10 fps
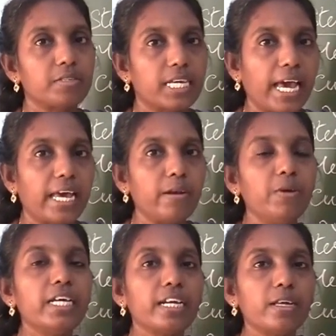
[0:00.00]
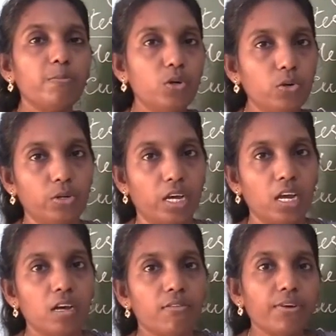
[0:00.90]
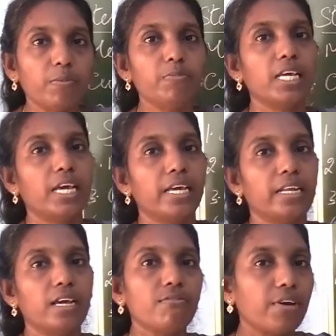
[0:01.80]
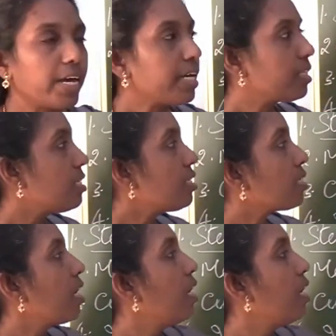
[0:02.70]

can be removed from the area where this